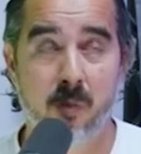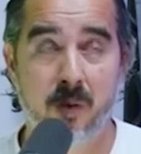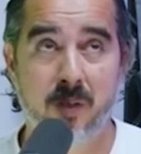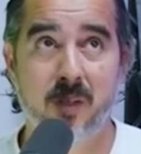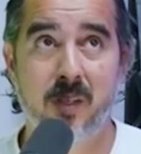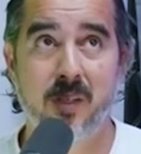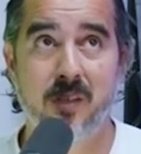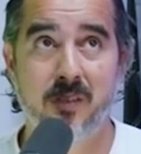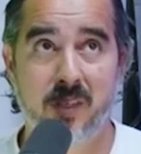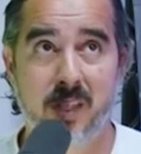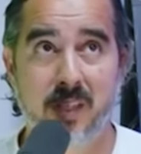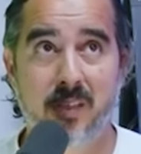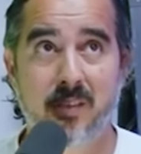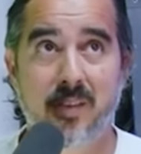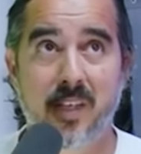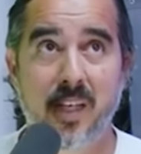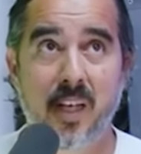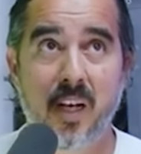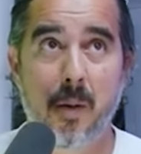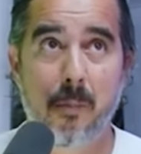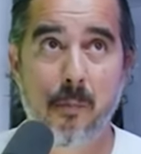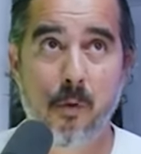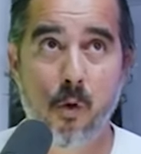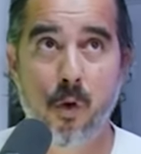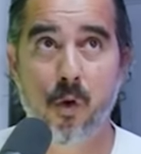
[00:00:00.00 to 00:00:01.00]

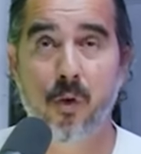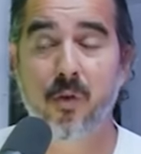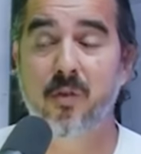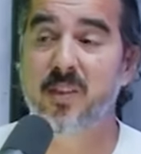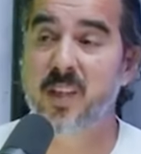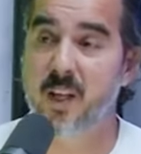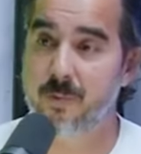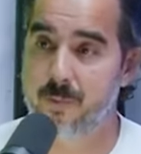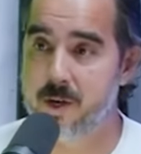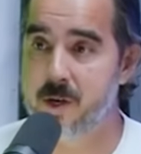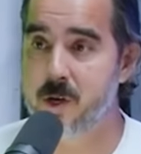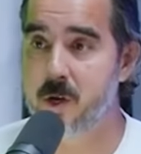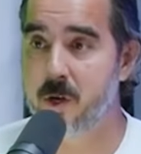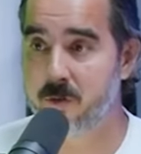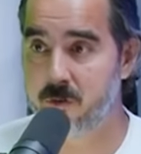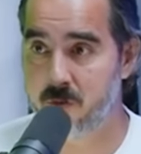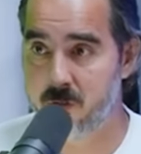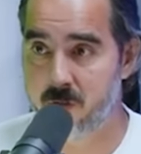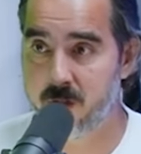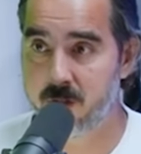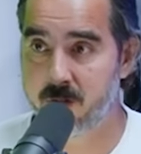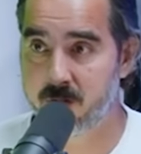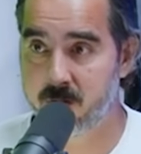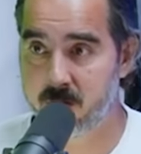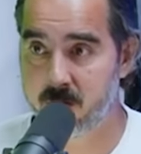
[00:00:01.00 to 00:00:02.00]
2016, I'm going on 7 years
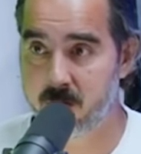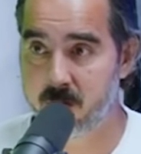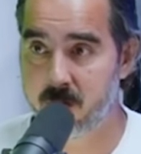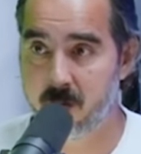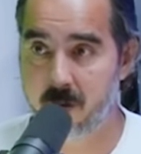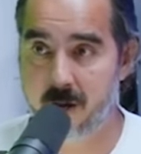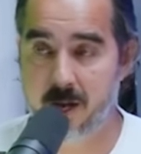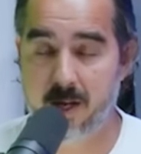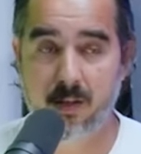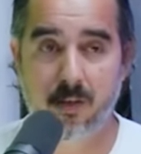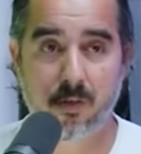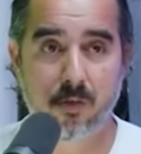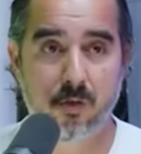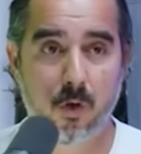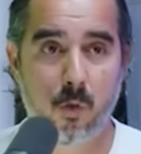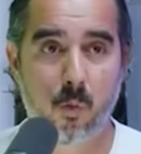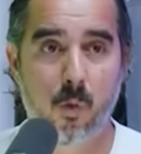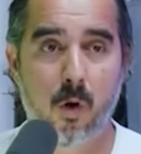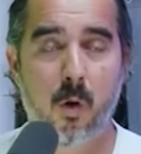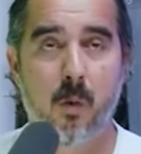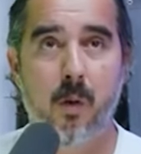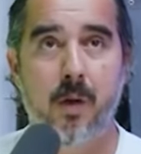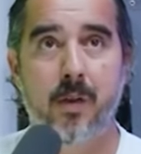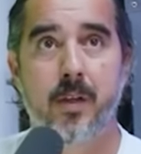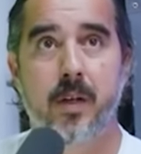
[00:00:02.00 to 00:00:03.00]
on this,
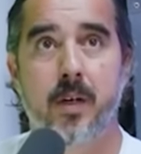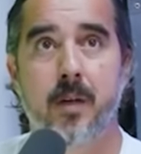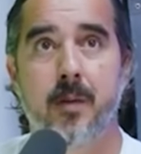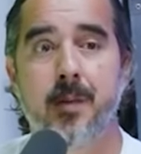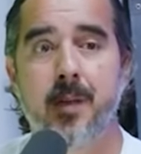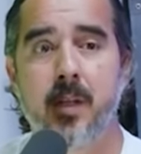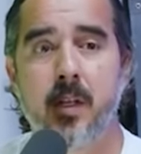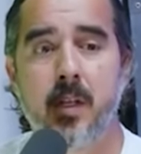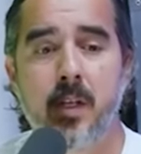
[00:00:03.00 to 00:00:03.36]
somewhere around there.